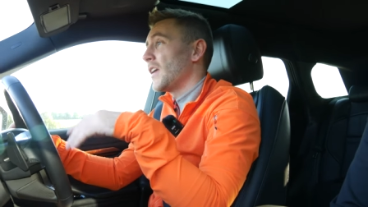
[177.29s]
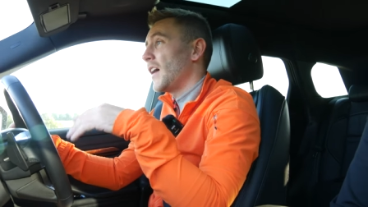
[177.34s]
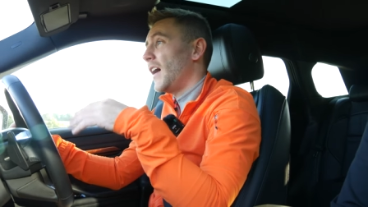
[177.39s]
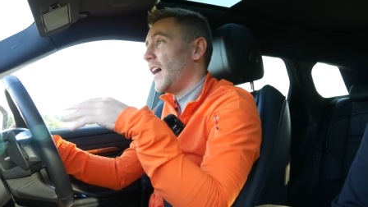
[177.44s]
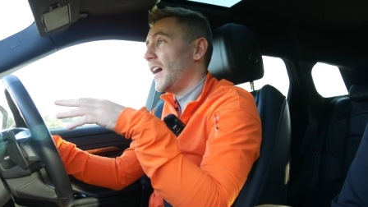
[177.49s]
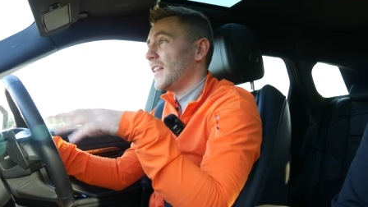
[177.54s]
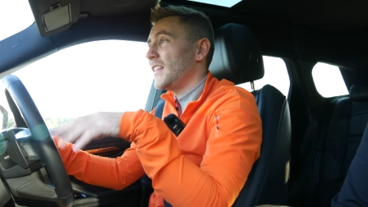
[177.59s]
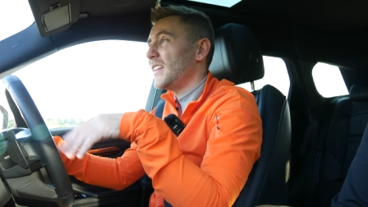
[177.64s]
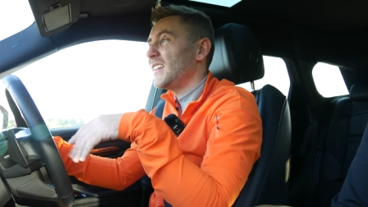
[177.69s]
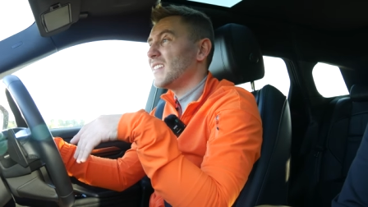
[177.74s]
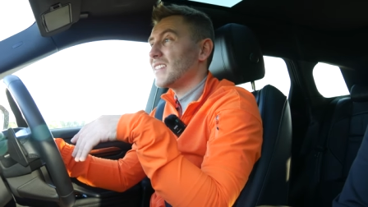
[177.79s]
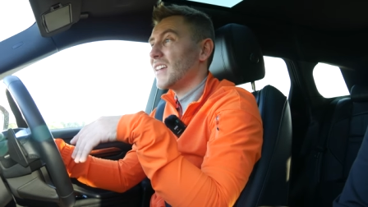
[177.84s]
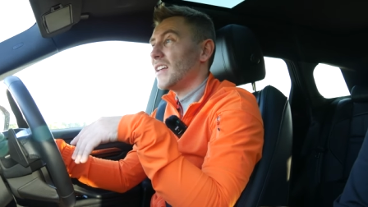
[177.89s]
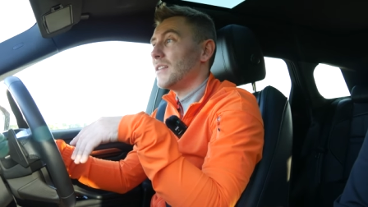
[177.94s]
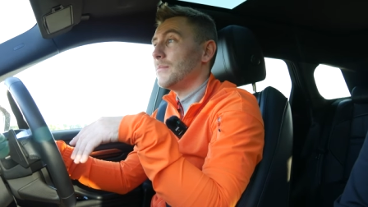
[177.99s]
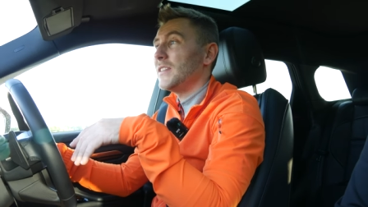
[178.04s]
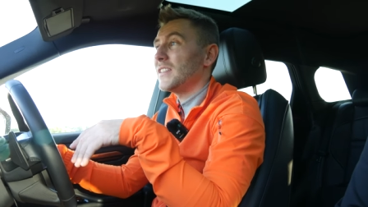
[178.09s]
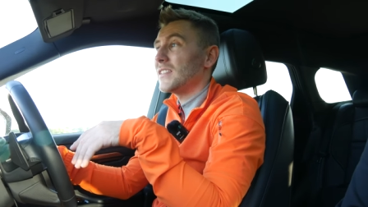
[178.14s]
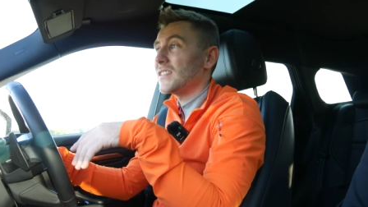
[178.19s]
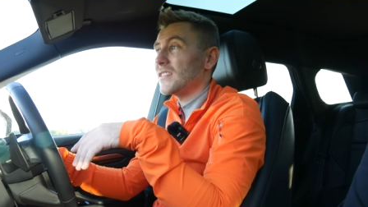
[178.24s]
And he
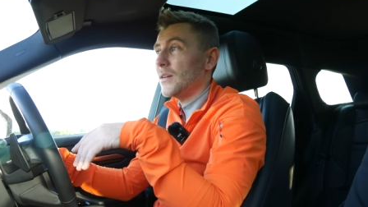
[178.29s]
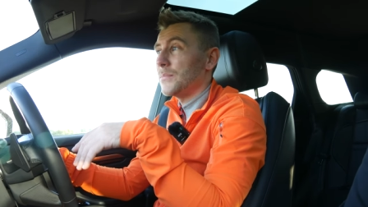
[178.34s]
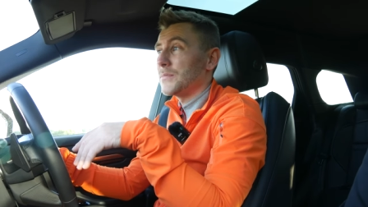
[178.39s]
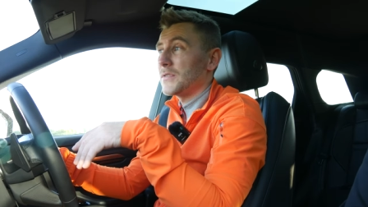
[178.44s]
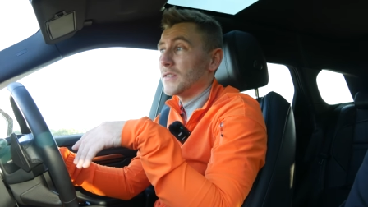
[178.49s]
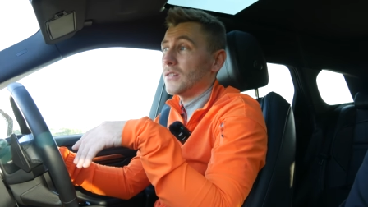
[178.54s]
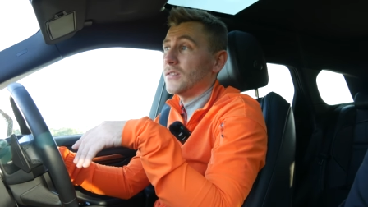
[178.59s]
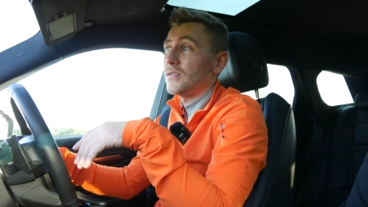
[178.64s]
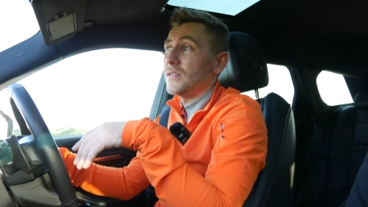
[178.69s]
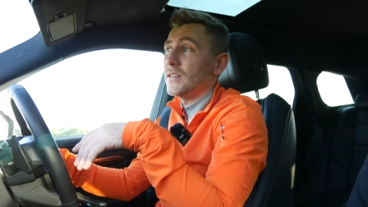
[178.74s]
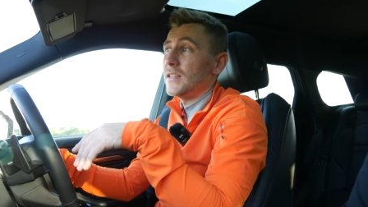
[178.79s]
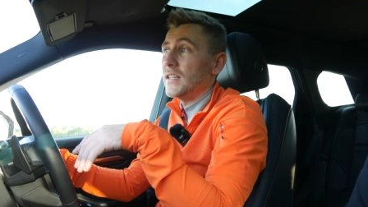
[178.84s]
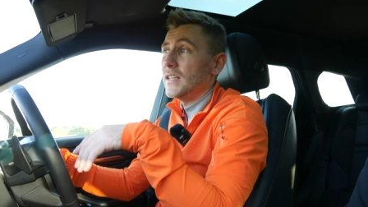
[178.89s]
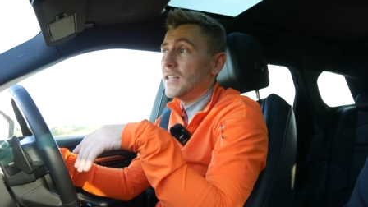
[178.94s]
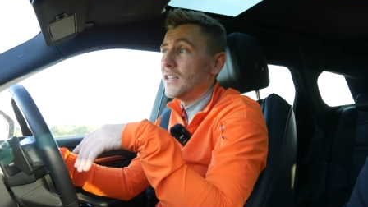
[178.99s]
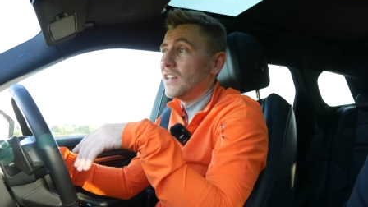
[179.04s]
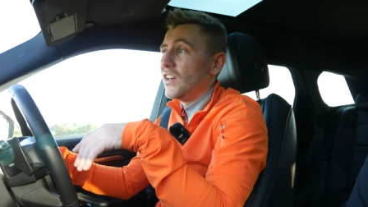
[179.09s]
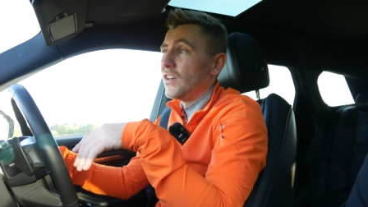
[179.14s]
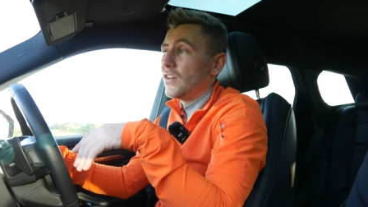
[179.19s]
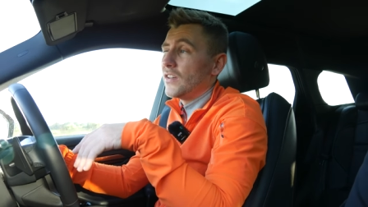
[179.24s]
sent me
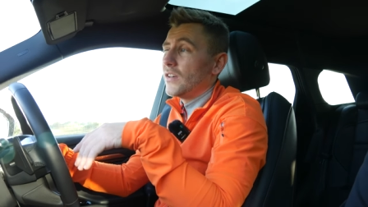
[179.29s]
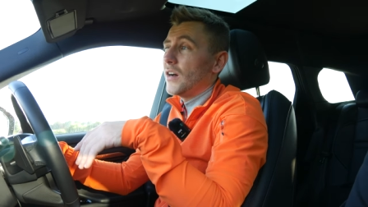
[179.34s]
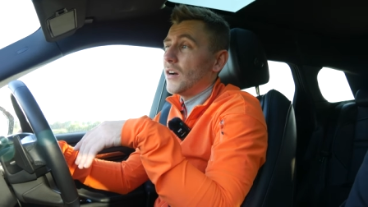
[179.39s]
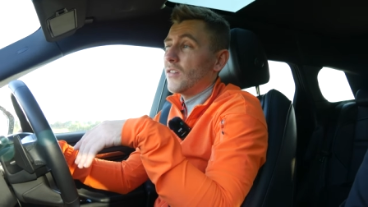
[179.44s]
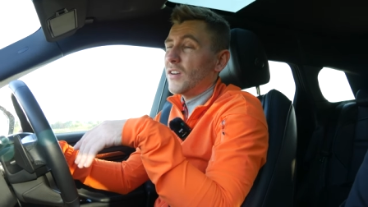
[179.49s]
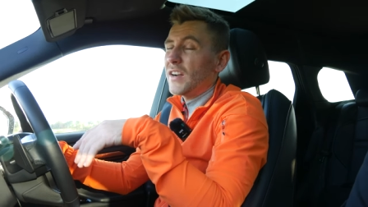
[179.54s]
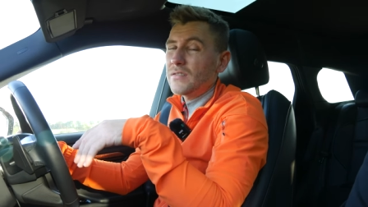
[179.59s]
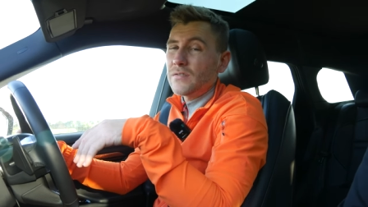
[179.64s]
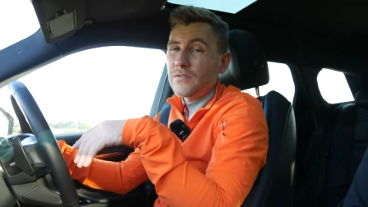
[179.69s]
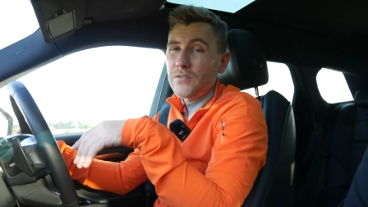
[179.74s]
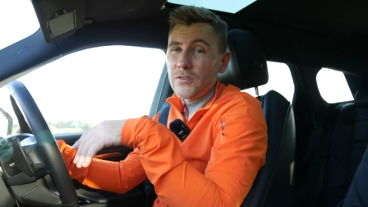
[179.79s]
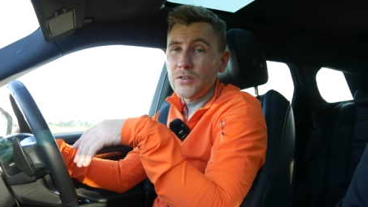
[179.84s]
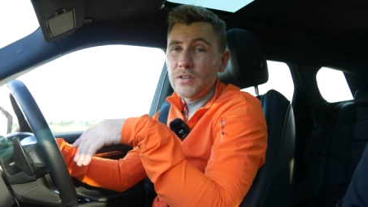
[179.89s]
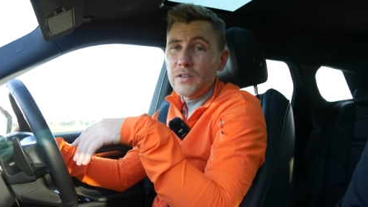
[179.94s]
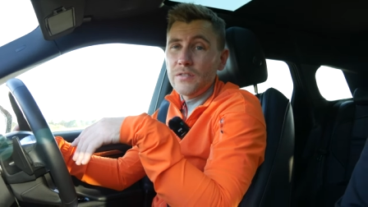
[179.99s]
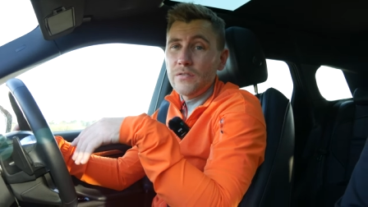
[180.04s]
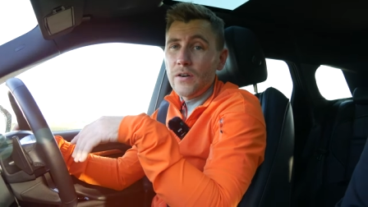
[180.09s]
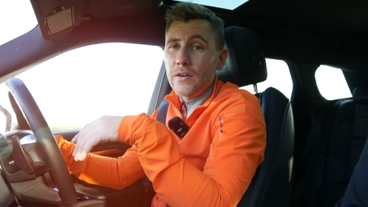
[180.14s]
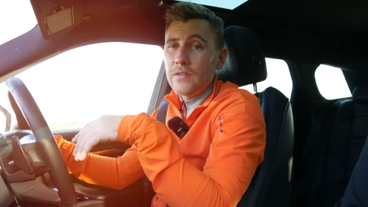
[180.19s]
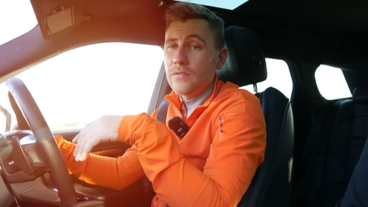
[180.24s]
subsequently around
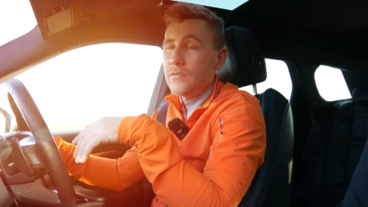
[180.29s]
35